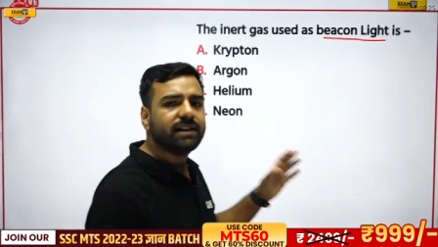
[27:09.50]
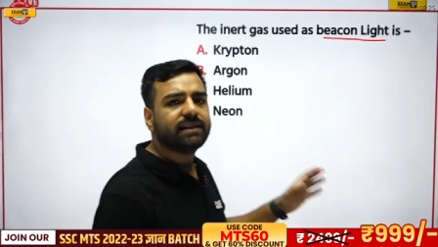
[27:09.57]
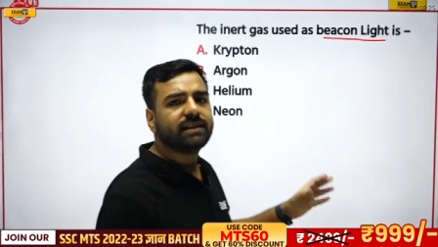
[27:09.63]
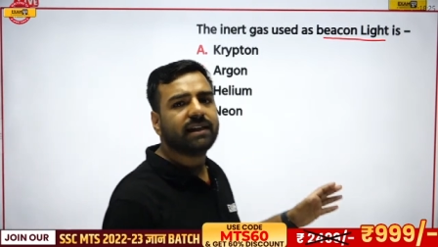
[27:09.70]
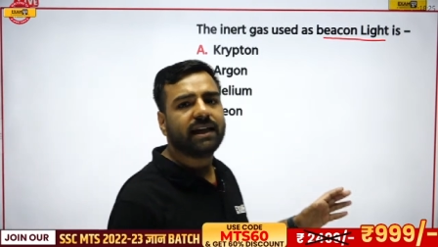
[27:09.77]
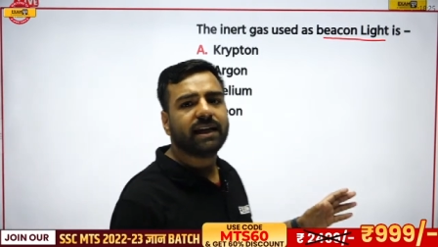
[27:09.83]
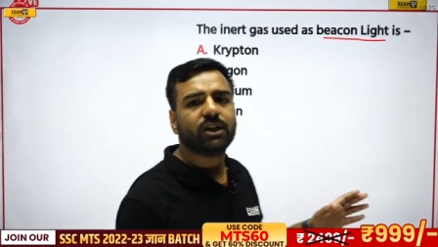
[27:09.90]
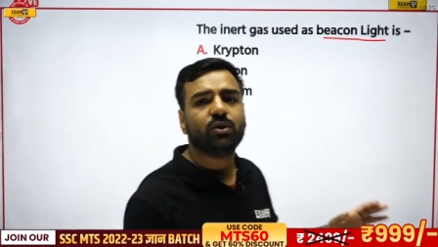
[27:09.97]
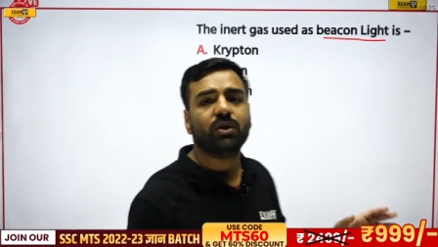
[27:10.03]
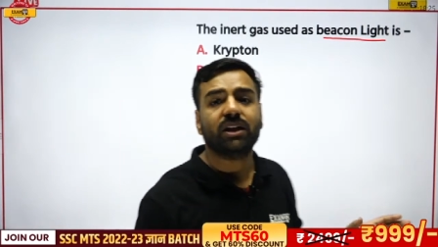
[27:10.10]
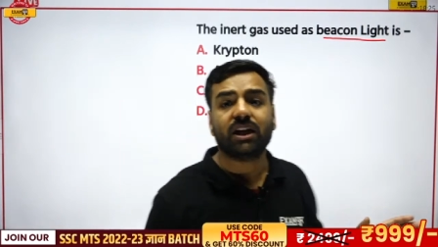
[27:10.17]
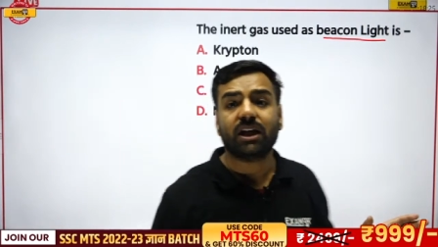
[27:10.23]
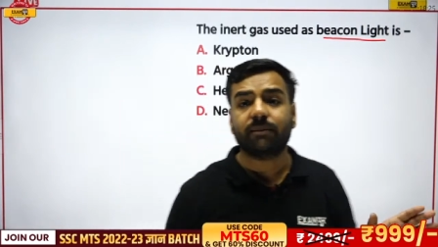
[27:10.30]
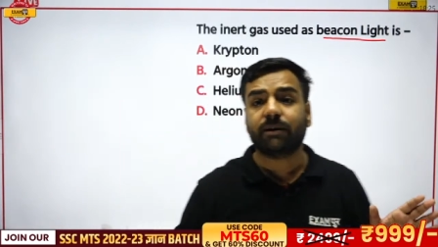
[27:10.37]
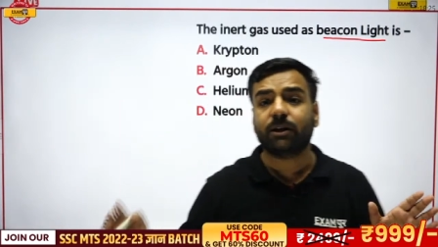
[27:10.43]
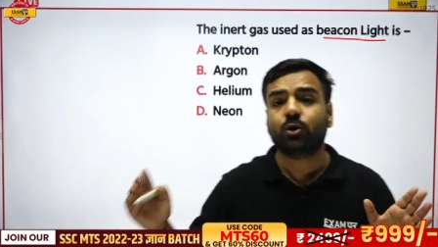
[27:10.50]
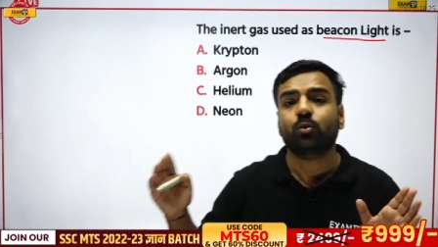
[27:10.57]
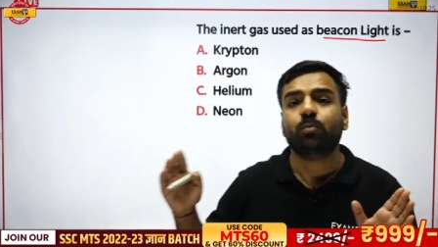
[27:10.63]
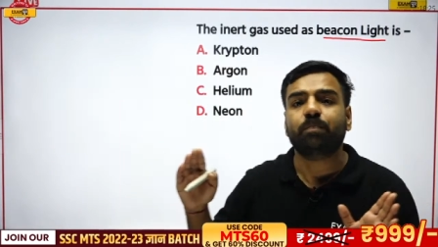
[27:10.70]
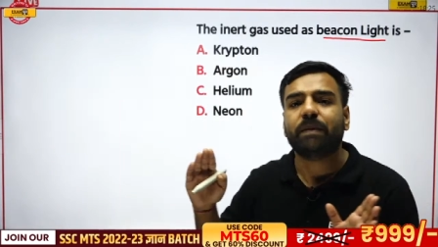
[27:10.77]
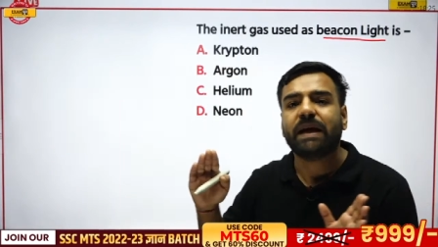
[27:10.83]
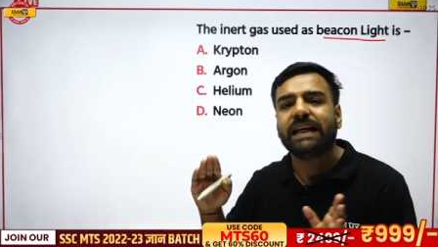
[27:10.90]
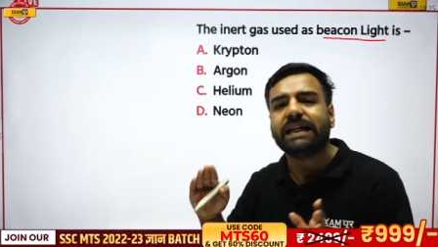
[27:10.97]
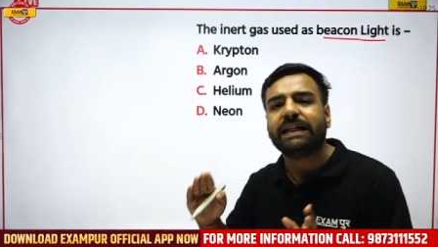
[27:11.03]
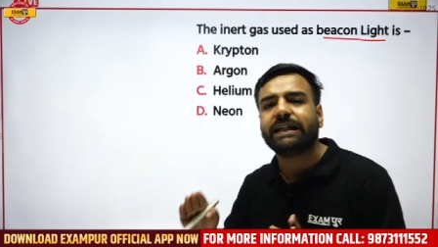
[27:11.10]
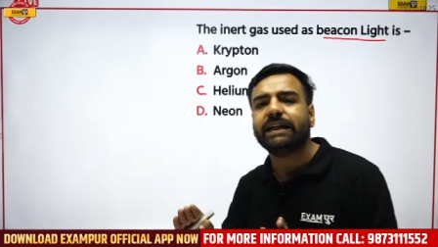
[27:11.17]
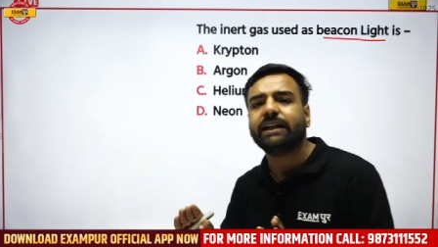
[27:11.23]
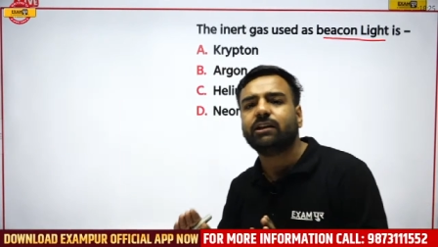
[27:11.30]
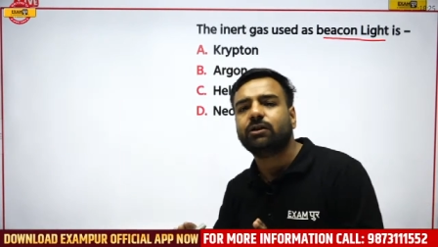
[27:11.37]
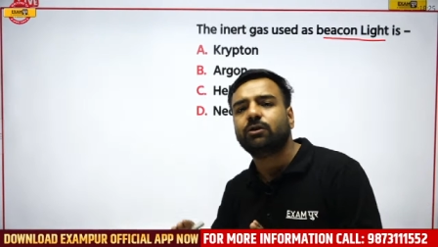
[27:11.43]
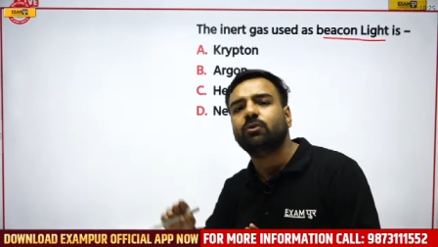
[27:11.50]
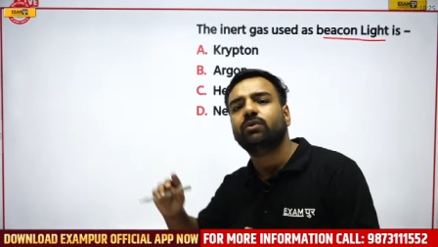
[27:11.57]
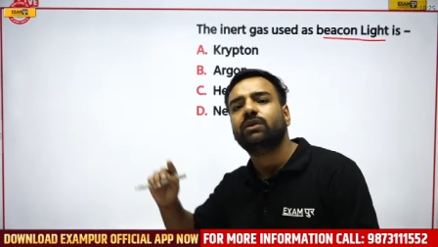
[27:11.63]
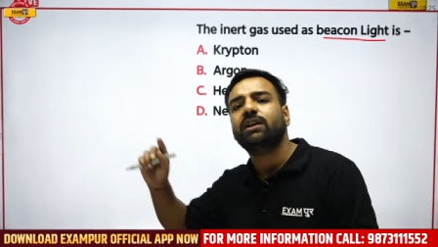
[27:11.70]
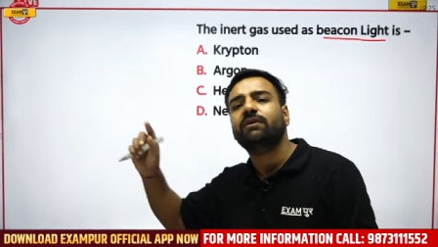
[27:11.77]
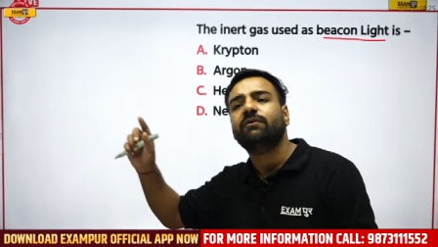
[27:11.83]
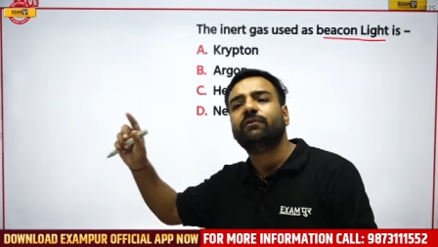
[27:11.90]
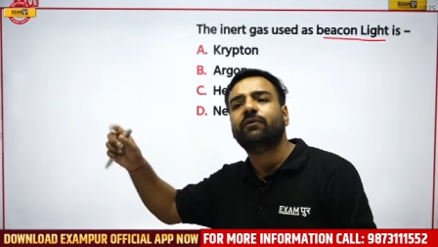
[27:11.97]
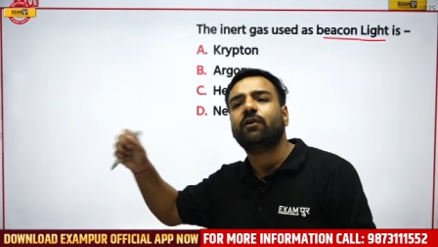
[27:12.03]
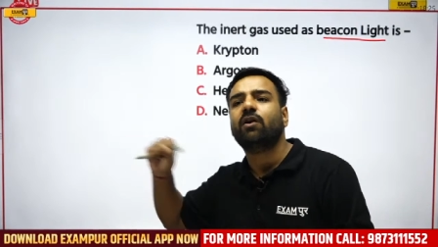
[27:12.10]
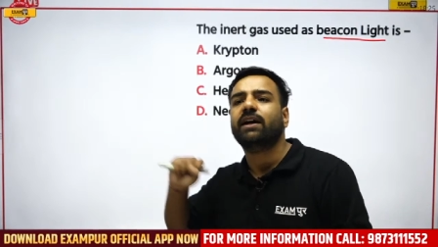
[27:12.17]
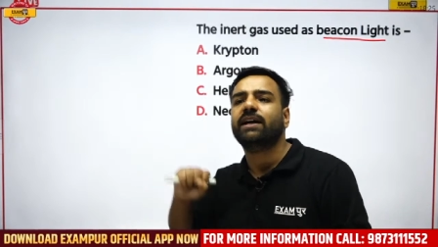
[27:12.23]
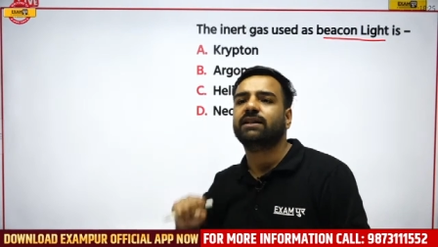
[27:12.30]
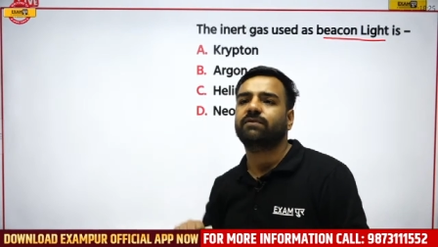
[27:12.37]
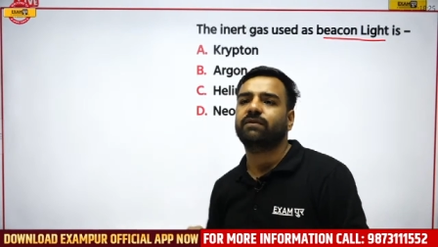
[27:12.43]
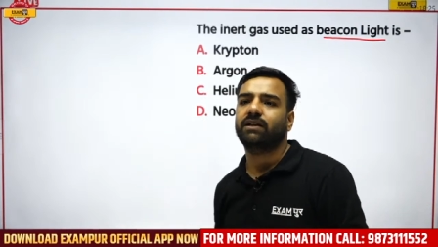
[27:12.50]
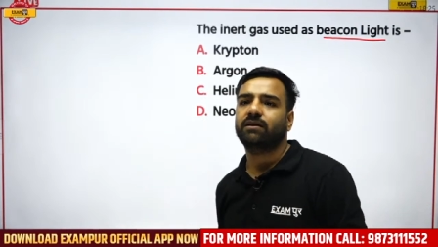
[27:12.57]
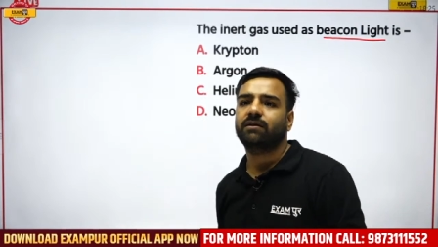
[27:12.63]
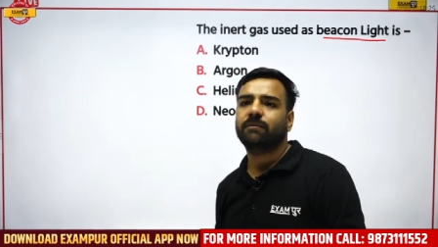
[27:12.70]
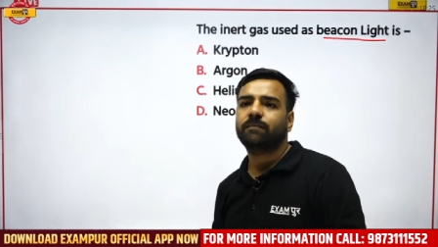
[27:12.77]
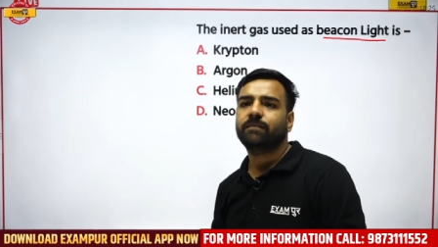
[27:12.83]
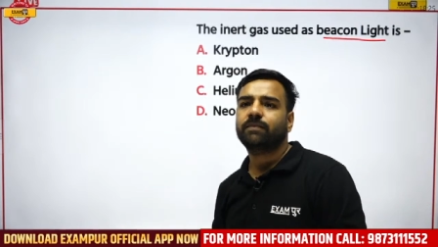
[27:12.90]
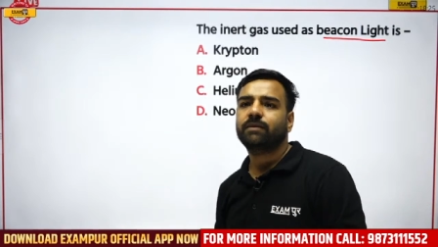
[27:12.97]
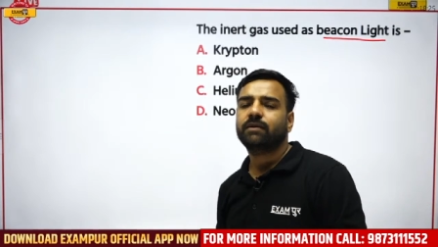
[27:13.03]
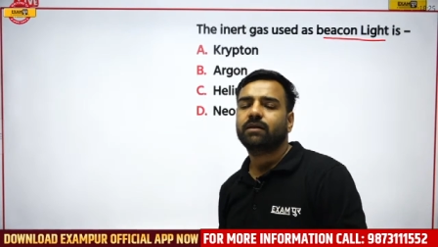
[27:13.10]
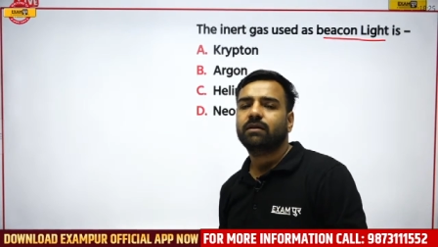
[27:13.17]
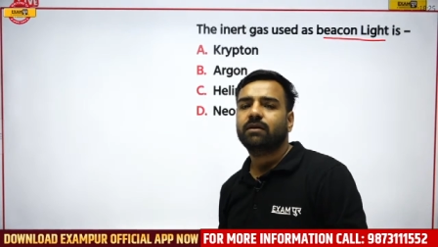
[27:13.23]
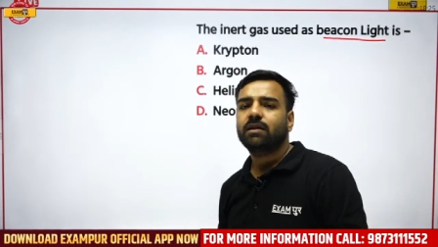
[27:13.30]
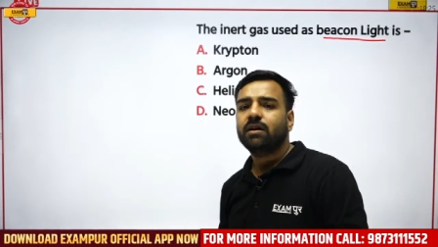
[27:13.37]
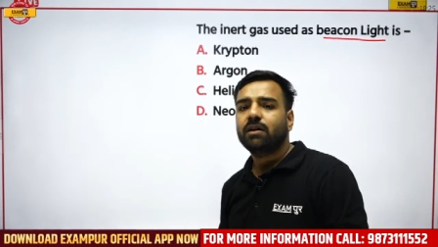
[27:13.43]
which is actually able to penetrate through the fog as well.